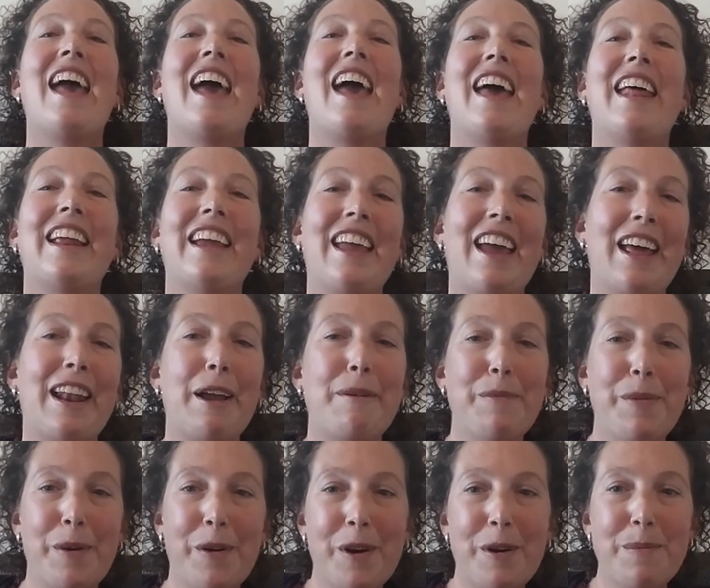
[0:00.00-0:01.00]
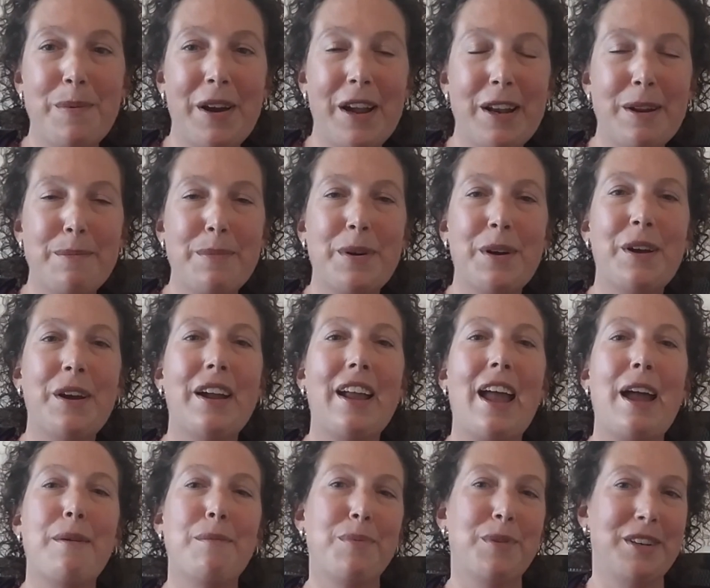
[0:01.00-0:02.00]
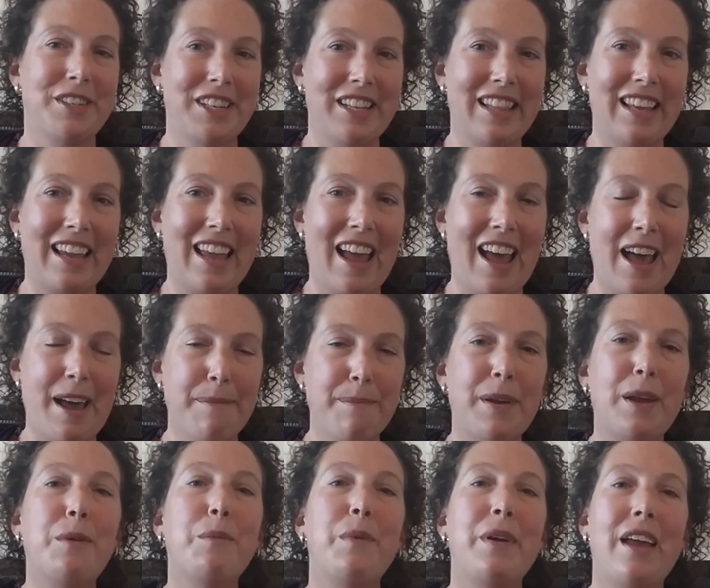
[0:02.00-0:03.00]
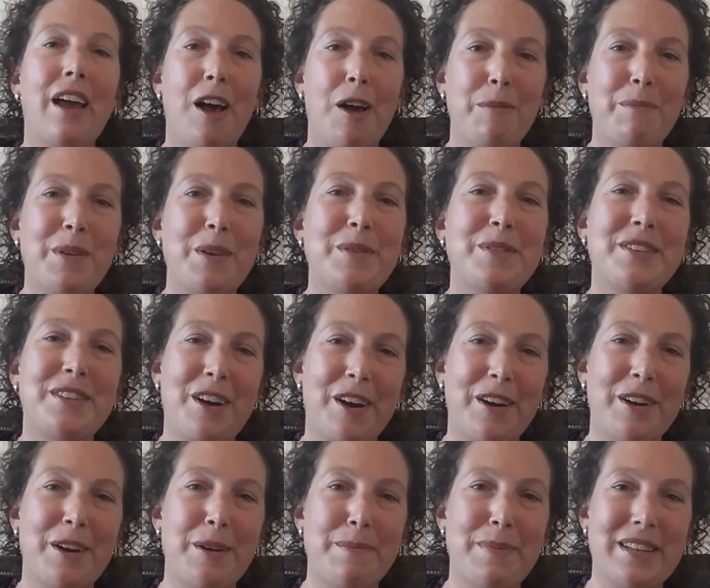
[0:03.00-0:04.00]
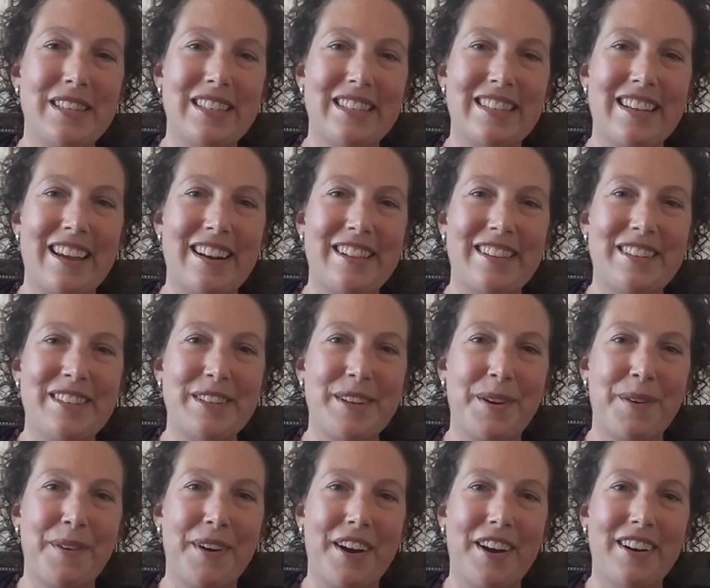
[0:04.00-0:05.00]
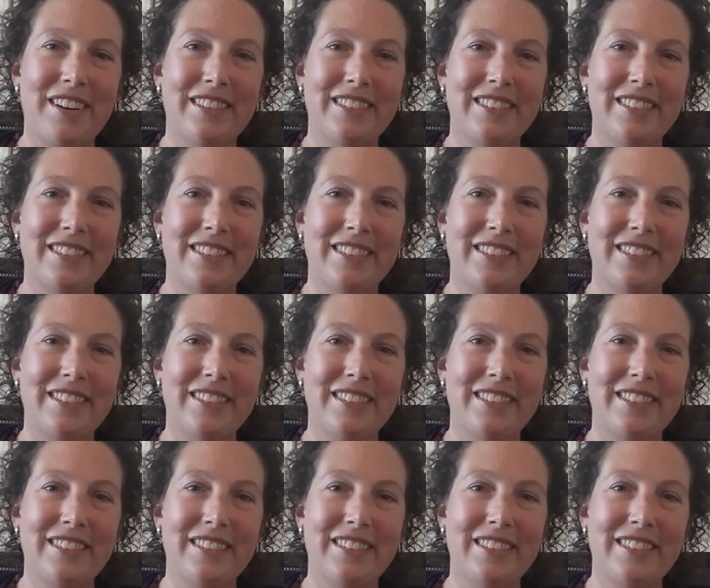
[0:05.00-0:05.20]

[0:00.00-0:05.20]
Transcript: And again, I'm Laura Brandenburg at Bridging the Gap, and we help you start your business analyst career.